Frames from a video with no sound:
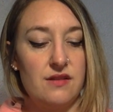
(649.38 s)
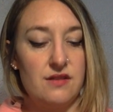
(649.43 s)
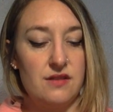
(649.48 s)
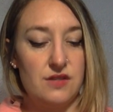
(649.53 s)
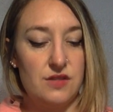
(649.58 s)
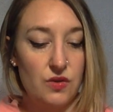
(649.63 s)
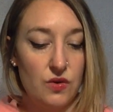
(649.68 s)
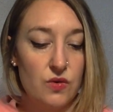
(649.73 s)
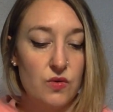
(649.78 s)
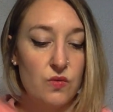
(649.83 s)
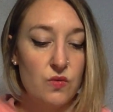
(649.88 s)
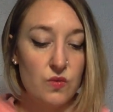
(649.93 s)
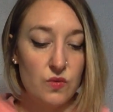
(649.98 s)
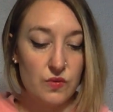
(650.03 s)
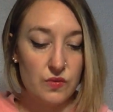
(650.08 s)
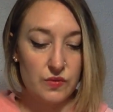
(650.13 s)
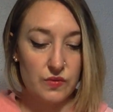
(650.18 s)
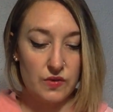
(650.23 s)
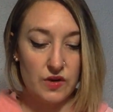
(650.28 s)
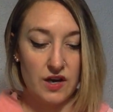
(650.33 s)

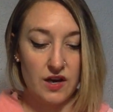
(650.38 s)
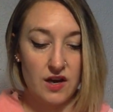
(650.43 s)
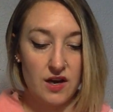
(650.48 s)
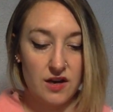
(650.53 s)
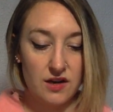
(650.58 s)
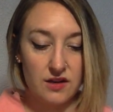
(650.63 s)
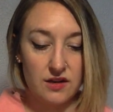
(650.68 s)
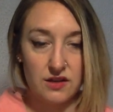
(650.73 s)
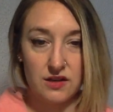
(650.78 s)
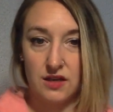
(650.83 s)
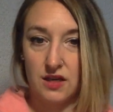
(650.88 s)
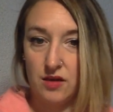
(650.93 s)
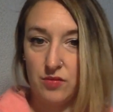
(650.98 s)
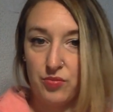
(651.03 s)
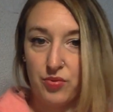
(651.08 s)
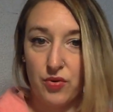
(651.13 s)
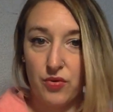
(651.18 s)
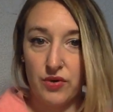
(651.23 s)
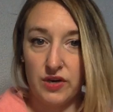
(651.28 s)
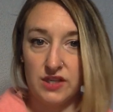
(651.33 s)
So key
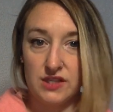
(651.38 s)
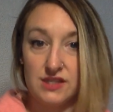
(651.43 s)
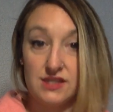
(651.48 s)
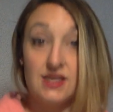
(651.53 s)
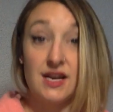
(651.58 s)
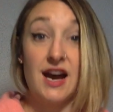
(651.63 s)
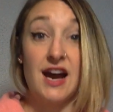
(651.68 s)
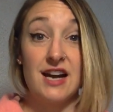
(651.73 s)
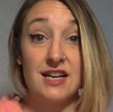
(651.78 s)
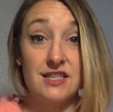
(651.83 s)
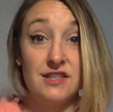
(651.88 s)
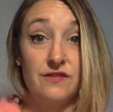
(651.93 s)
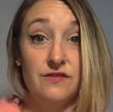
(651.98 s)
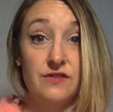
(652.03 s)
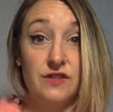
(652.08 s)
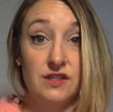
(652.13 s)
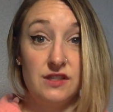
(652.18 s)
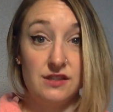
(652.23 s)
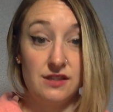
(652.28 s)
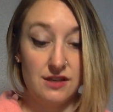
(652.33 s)
points to
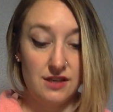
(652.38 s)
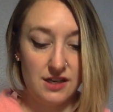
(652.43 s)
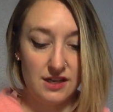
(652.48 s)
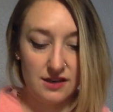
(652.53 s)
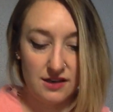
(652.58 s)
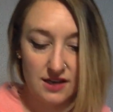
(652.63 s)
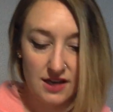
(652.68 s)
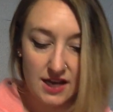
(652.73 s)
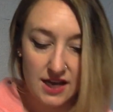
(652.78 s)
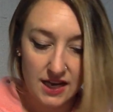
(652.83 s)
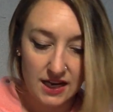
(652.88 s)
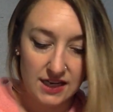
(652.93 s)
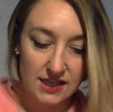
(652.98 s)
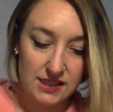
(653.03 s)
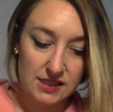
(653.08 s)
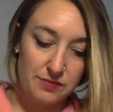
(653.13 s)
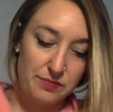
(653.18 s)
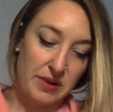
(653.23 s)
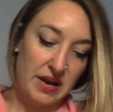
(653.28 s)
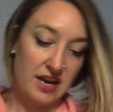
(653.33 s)
active listening
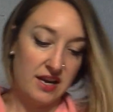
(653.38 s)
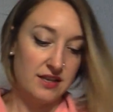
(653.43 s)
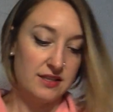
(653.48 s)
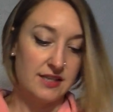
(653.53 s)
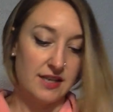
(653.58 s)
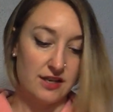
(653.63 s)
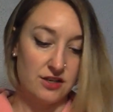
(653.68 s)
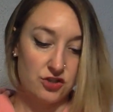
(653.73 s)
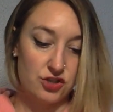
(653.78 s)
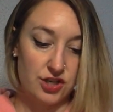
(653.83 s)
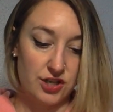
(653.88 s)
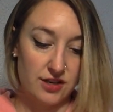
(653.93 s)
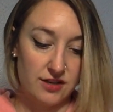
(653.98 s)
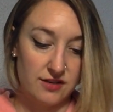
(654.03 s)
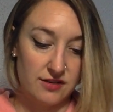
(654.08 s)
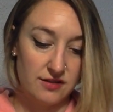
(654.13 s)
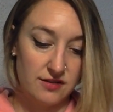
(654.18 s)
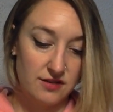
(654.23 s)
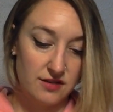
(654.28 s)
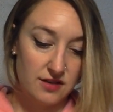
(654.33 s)
is pay
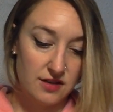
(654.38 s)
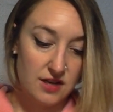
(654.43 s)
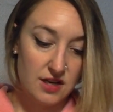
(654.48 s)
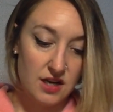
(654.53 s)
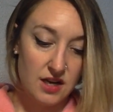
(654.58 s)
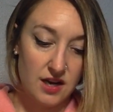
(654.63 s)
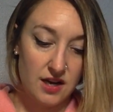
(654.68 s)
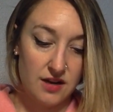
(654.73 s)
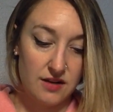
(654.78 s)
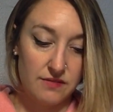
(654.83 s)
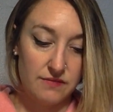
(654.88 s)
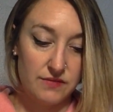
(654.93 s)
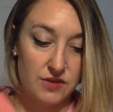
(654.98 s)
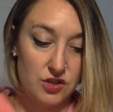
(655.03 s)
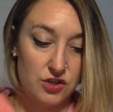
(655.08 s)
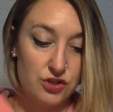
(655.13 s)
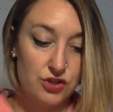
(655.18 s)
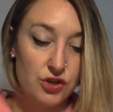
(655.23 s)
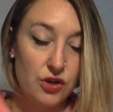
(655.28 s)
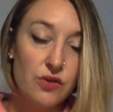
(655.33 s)
attention.
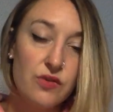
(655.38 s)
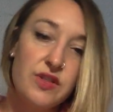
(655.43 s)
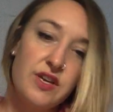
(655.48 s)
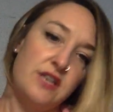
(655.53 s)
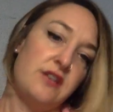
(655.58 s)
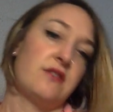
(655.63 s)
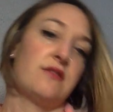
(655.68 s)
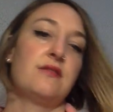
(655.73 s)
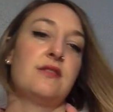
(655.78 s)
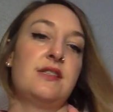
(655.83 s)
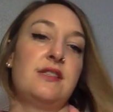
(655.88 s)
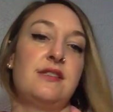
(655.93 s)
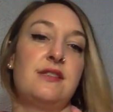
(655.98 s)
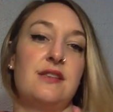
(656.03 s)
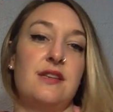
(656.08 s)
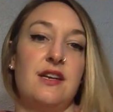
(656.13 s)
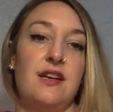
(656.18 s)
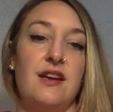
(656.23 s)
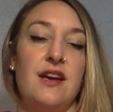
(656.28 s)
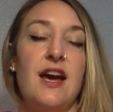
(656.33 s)
Show that you're
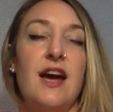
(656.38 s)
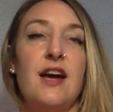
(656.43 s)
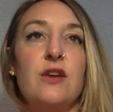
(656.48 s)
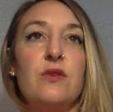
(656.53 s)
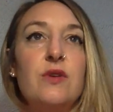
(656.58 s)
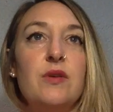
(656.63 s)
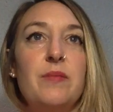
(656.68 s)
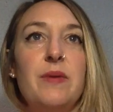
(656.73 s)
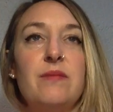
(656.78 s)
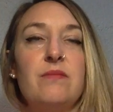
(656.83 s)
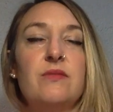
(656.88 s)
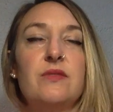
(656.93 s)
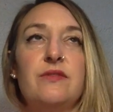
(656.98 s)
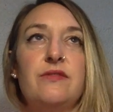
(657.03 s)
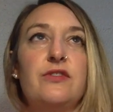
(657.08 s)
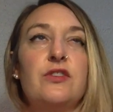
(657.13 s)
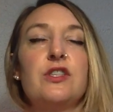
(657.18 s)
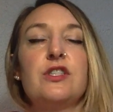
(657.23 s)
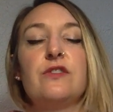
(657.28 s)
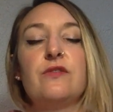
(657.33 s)
listening.
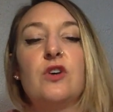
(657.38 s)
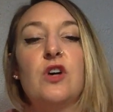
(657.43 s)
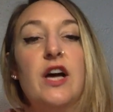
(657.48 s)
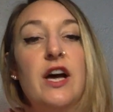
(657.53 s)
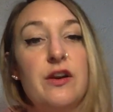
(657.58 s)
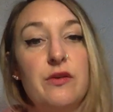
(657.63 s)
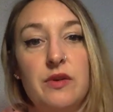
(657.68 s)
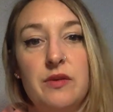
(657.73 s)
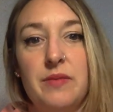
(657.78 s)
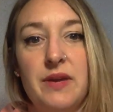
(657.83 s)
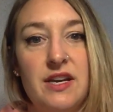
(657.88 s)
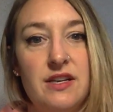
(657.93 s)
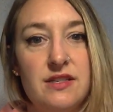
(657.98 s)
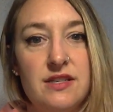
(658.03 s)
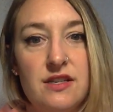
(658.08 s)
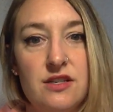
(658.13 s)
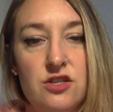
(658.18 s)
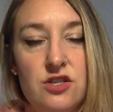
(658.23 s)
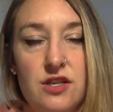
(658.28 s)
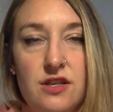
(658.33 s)
First of all, how do we pay
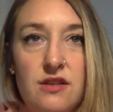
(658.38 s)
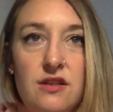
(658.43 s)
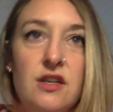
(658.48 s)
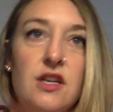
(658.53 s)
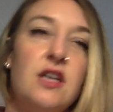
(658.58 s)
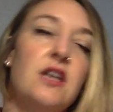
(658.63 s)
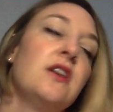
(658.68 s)
attention?